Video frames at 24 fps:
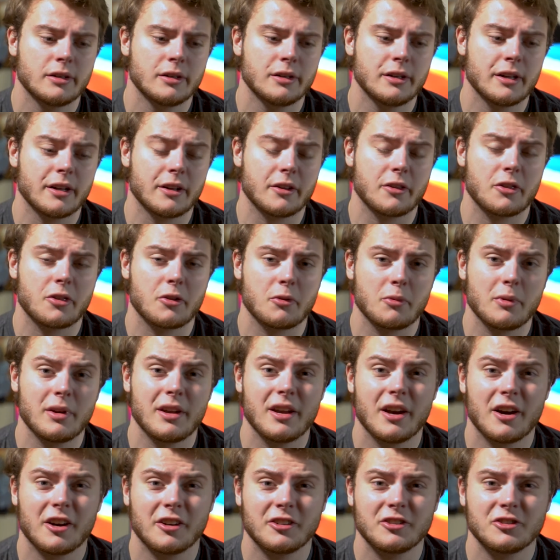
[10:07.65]
like
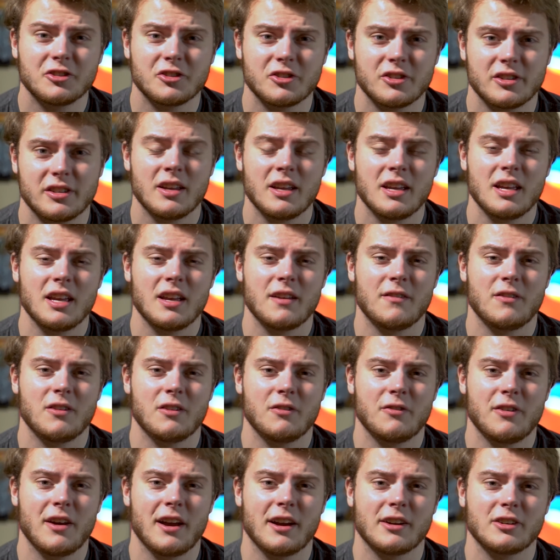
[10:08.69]
300 if you
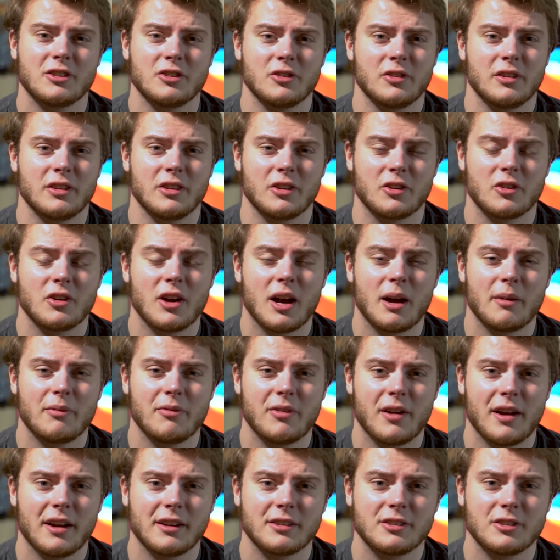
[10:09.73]
factor in the crop
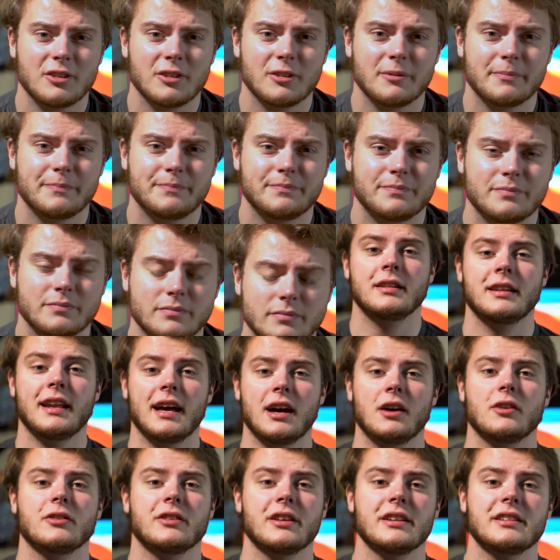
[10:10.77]
factor.
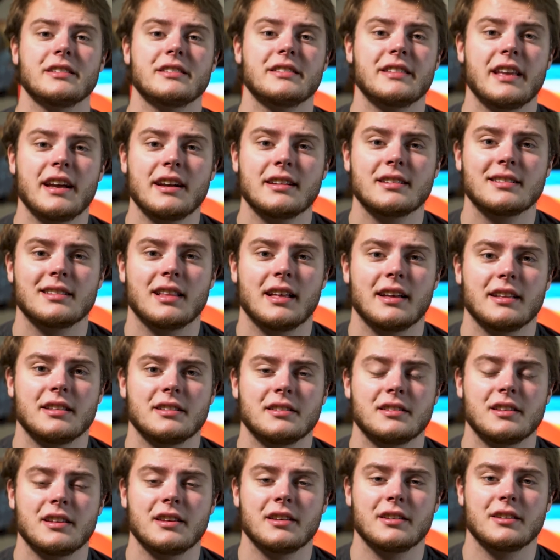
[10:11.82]
Now this next
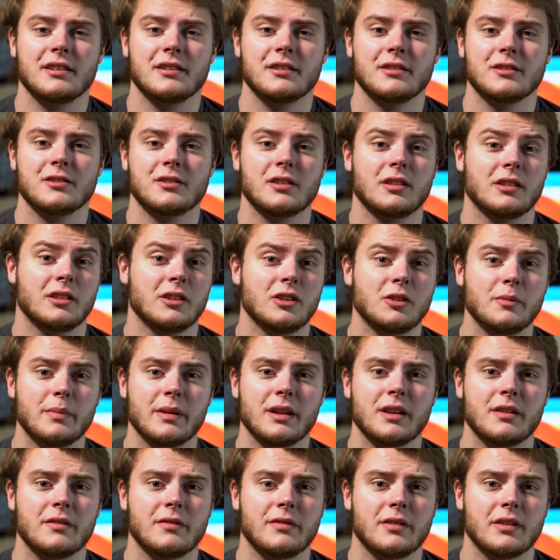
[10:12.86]
lens is a little
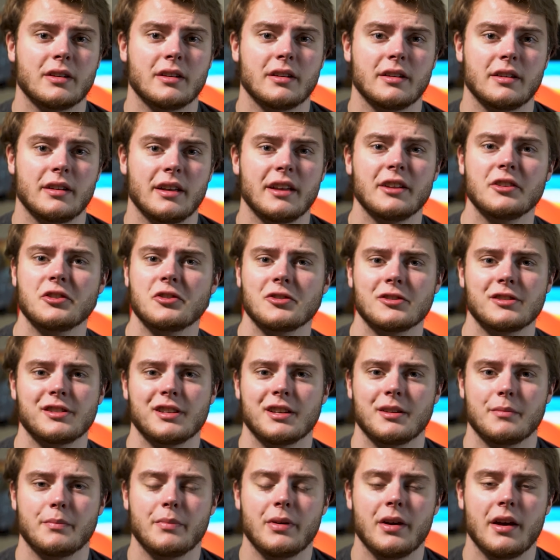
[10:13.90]
bit of an
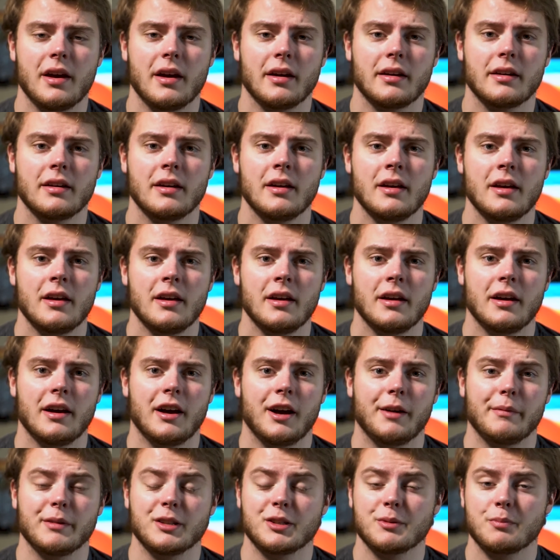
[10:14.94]
interesting pick.
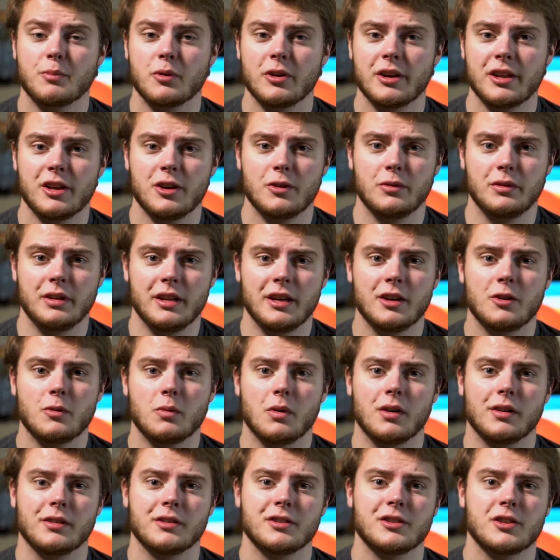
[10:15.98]
It's a pretty unique
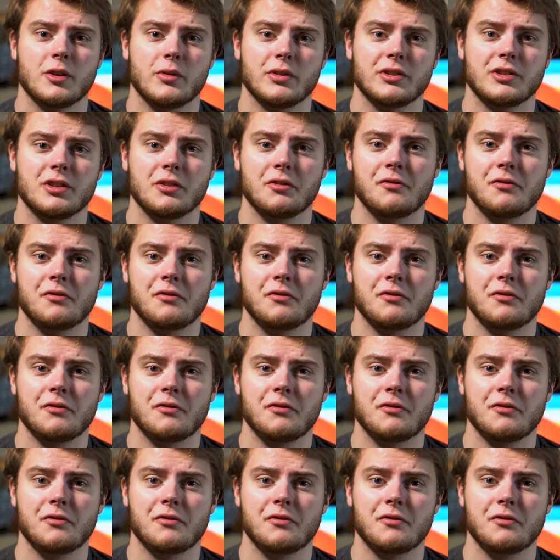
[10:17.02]
one. So it's the